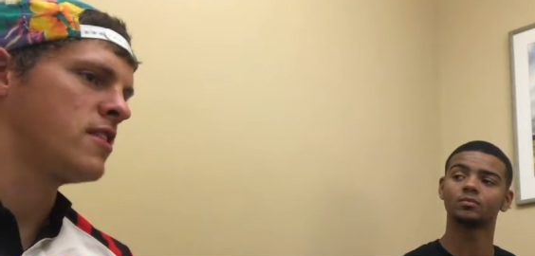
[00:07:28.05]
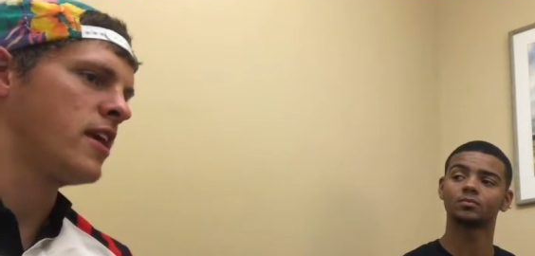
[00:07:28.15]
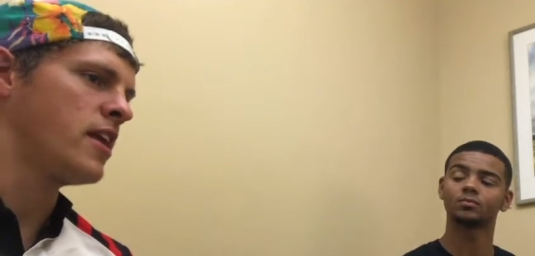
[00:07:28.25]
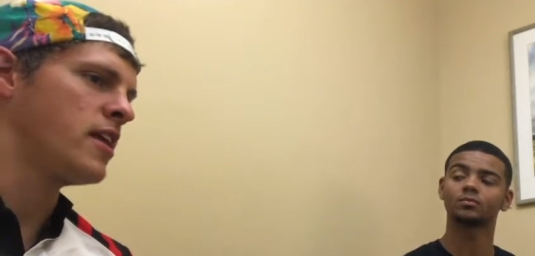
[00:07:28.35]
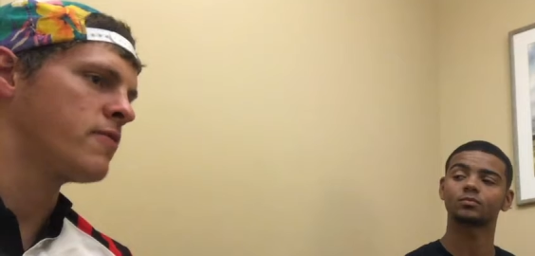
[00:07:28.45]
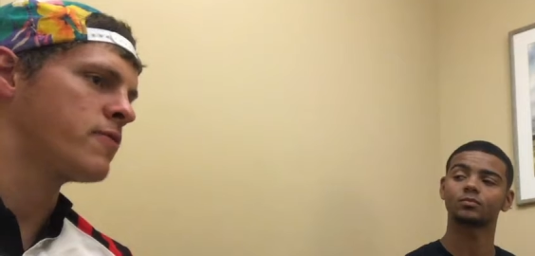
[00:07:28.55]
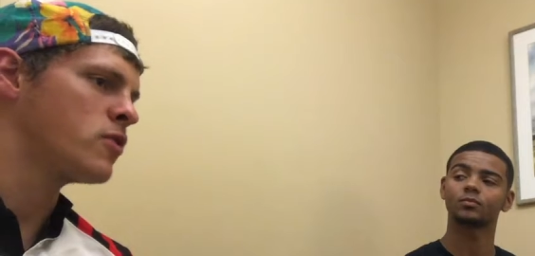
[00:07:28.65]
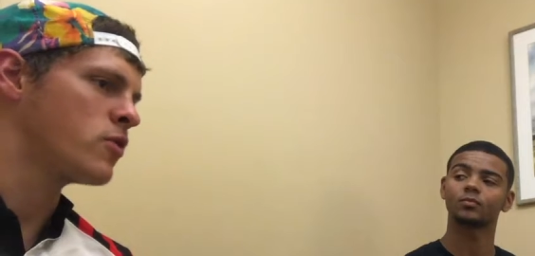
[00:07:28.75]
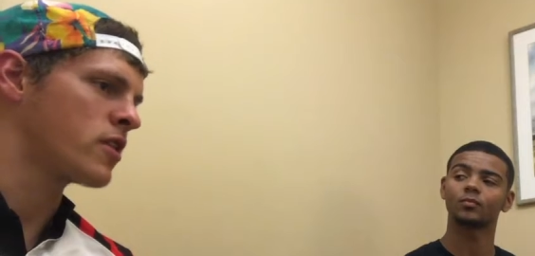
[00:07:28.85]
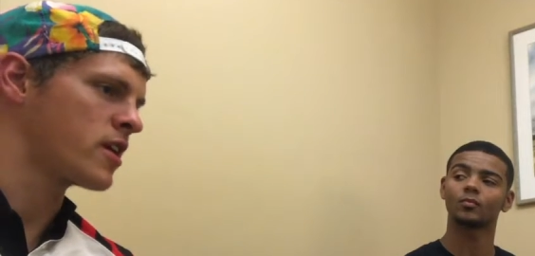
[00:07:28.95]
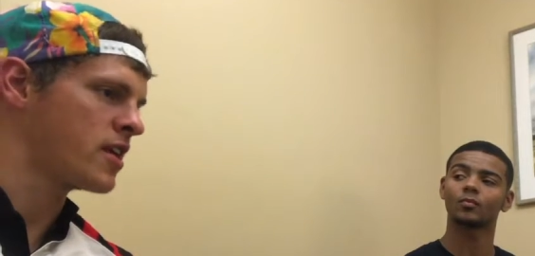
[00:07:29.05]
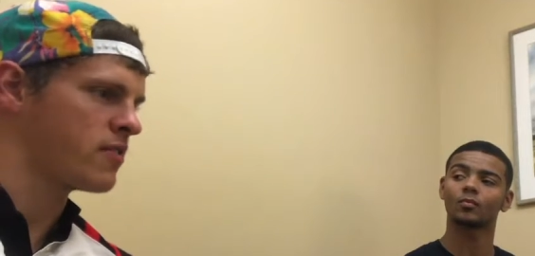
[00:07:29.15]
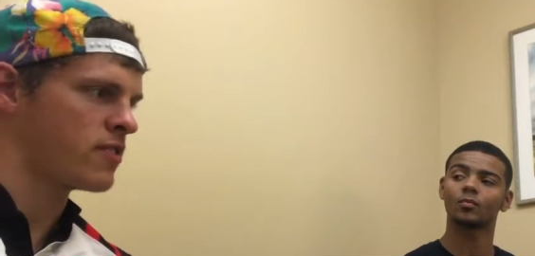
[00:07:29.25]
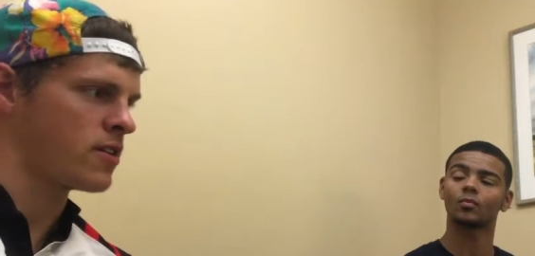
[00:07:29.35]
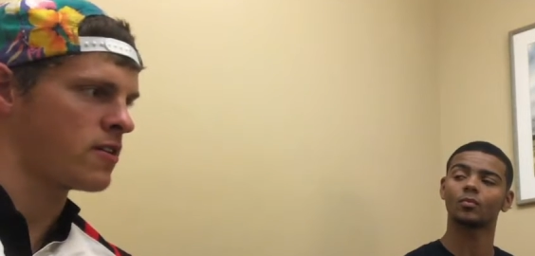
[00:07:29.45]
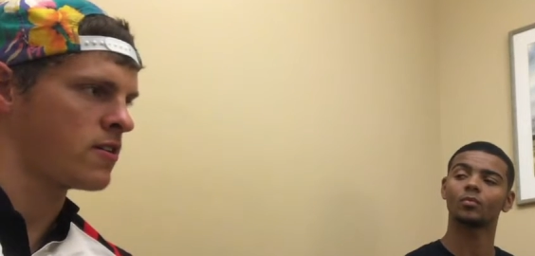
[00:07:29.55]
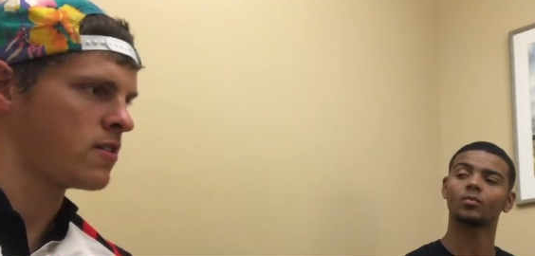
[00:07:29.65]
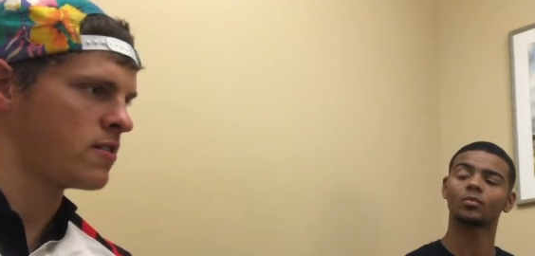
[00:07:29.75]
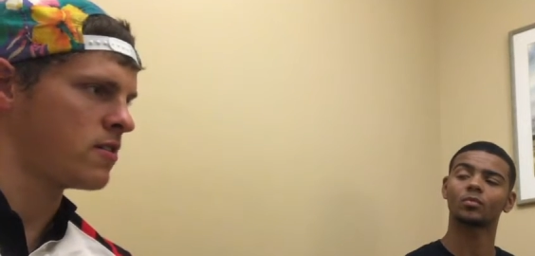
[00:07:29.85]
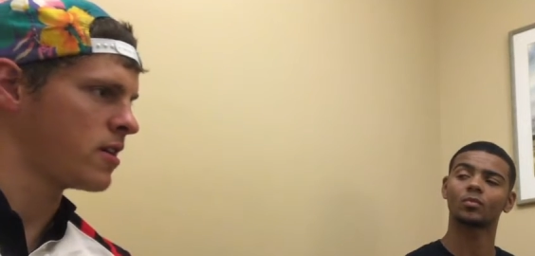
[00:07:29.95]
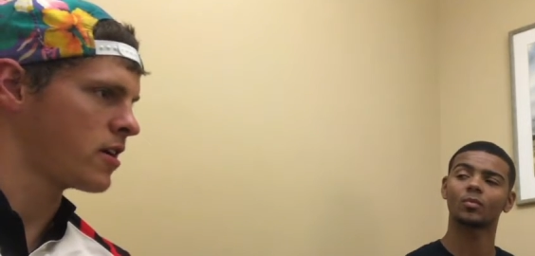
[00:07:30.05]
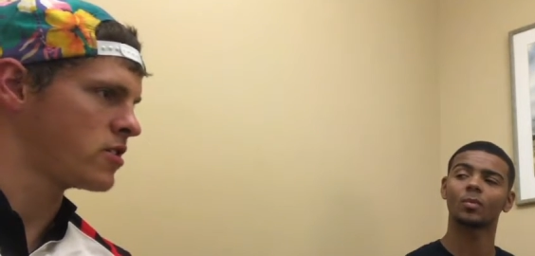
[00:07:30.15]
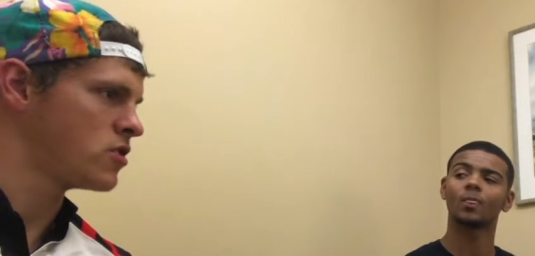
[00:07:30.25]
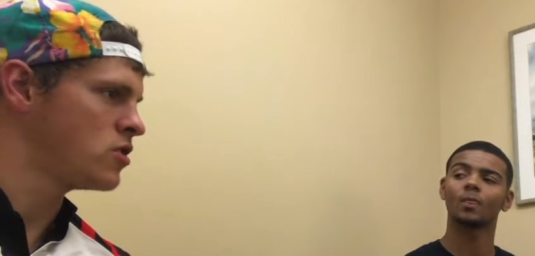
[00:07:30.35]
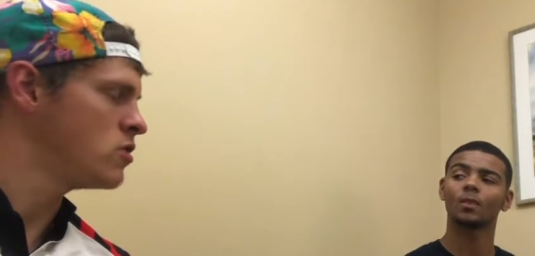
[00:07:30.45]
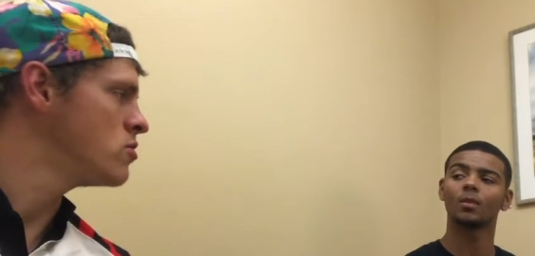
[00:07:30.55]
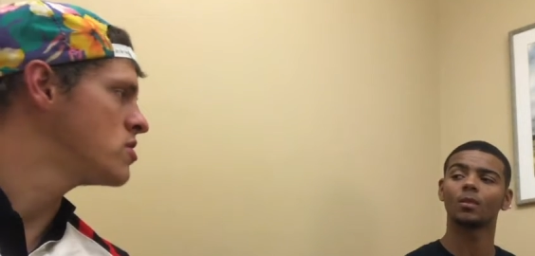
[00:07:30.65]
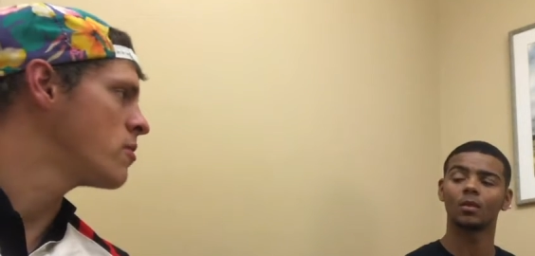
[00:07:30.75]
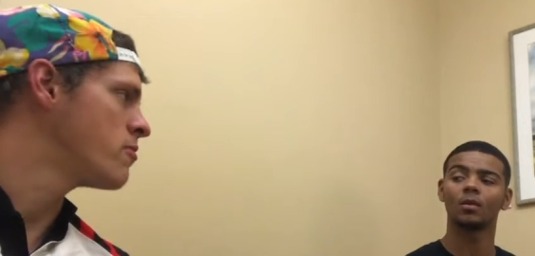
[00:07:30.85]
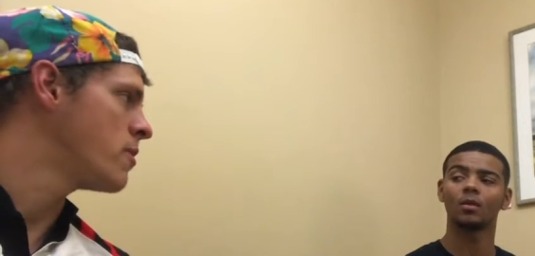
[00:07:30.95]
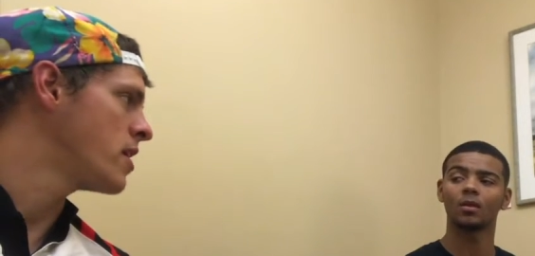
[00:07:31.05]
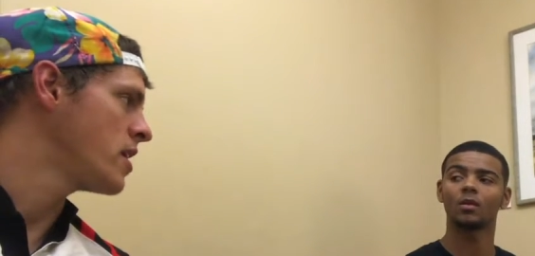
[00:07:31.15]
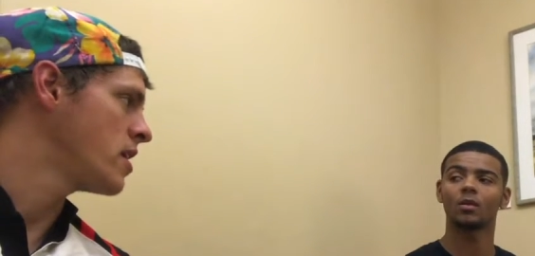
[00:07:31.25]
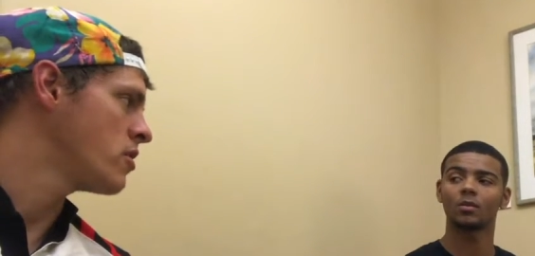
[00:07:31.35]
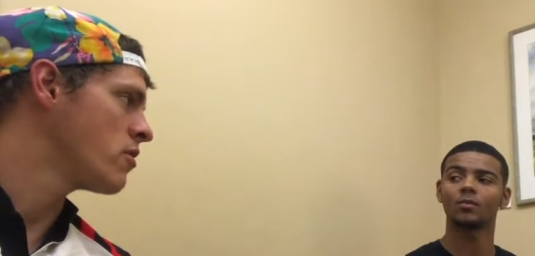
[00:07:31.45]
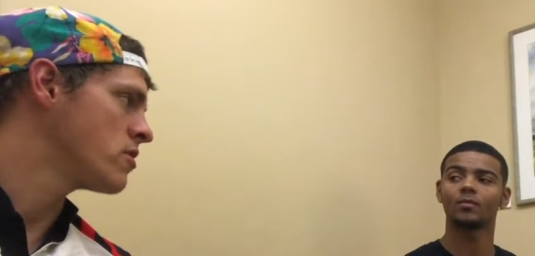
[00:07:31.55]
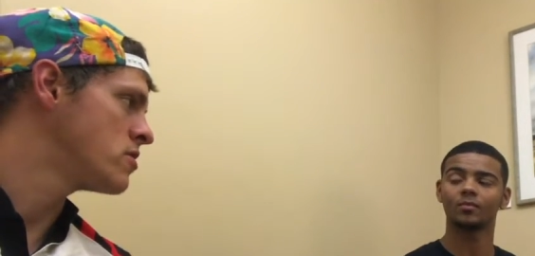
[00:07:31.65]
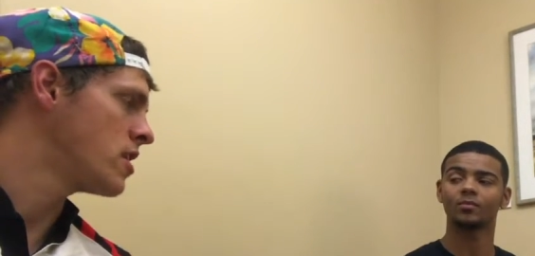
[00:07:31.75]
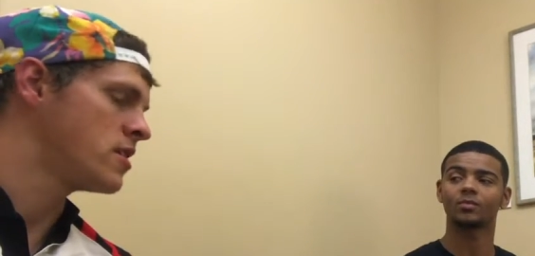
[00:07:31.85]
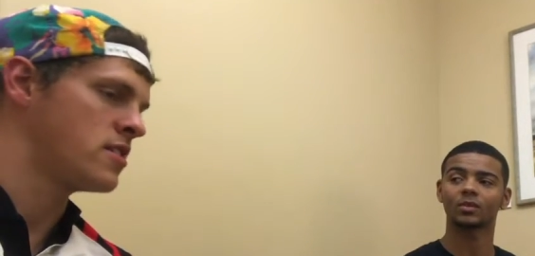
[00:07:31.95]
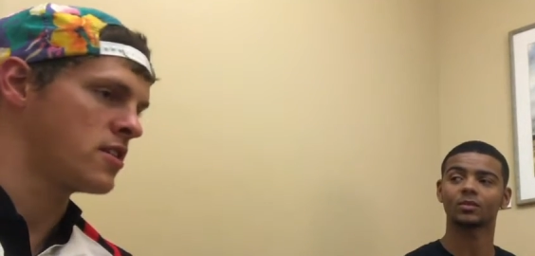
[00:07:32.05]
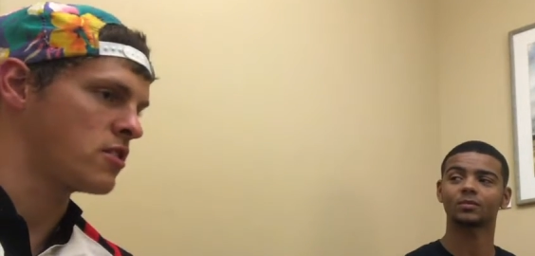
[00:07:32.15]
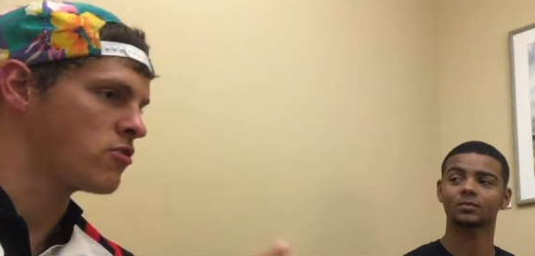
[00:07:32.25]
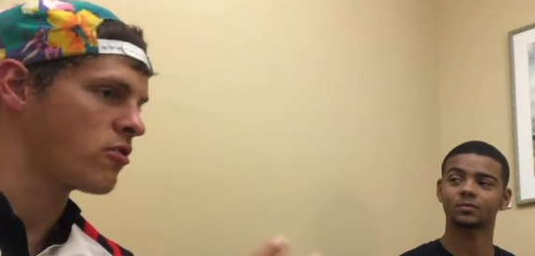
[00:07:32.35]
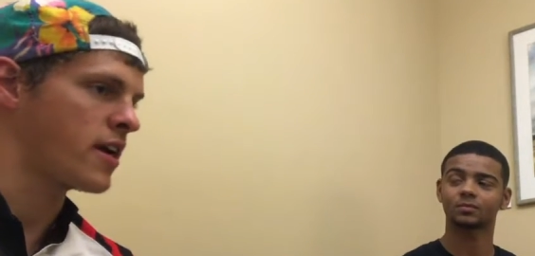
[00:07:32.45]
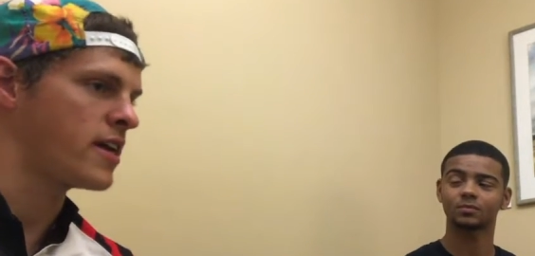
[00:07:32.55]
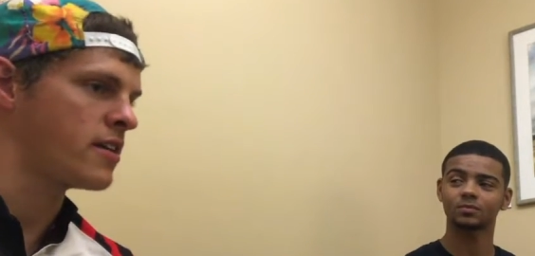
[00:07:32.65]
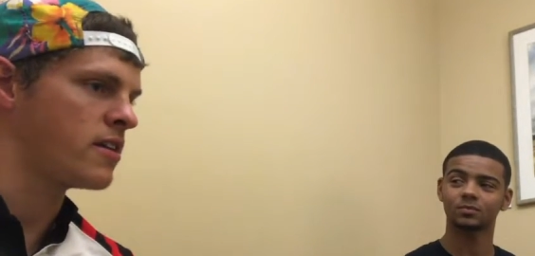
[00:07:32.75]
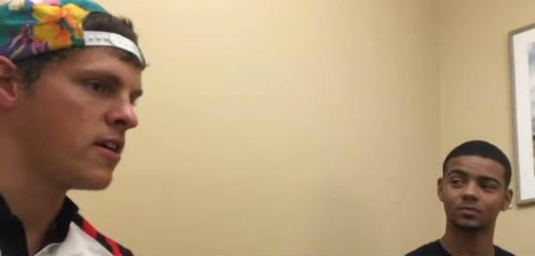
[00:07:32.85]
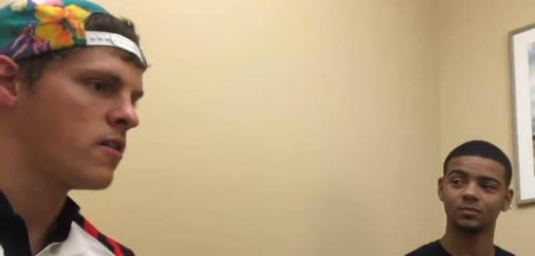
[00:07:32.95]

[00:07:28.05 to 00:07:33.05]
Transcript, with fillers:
Speaker 1: that if you were given like a huge sum of money and you're said to create it